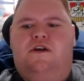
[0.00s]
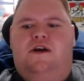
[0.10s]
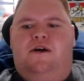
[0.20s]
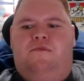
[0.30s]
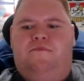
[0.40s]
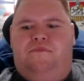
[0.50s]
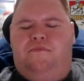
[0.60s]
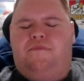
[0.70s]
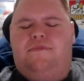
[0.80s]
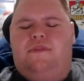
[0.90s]

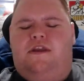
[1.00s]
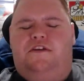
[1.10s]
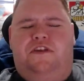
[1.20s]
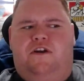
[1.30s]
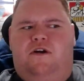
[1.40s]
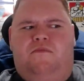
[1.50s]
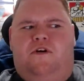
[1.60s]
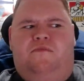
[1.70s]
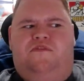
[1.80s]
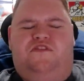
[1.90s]
Yeah,
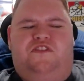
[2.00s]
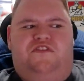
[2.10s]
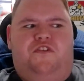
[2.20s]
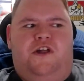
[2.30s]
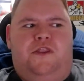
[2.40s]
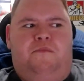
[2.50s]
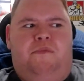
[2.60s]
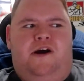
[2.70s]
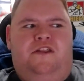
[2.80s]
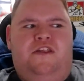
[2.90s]
I'm just excited,
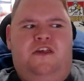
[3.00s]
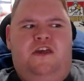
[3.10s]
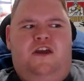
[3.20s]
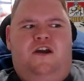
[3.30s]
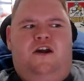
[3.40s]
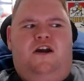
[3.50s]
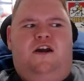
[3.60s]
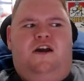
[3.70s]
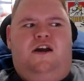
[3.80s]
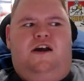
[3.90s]
but
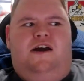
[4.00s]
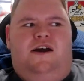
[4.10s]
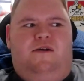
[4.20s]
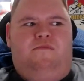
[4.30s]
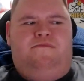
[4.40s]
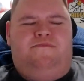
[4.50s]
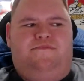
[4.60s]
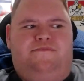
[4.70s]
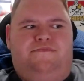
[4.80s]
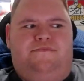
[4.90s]
I
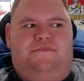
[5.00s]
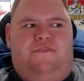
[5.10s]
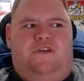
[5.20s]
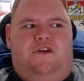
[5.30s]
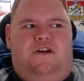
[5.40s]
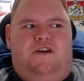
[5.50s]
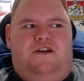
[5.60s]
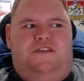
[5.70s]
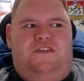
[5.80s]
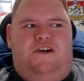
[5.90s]

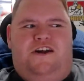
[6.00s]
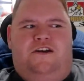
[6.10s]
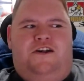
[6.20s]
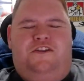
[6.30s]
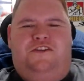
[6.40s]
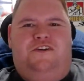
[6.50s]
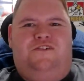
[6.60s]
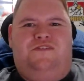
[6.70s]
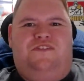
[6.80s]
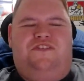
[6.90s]
don't
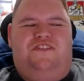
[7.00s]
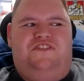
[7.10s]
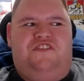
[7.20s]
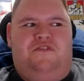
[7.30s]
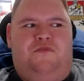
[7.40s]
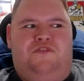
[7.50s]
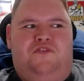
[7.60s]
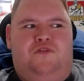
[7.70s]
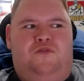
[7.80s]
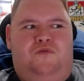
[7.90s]
know. This is a tough one to
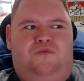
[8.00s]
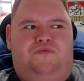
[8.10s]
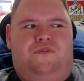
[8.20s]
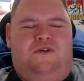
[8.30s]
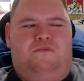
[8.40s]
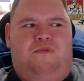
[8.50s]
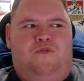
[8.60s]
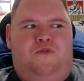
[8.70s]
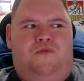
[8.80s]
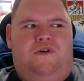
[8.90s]
call,
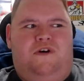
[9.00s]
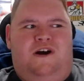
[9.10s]
Paul.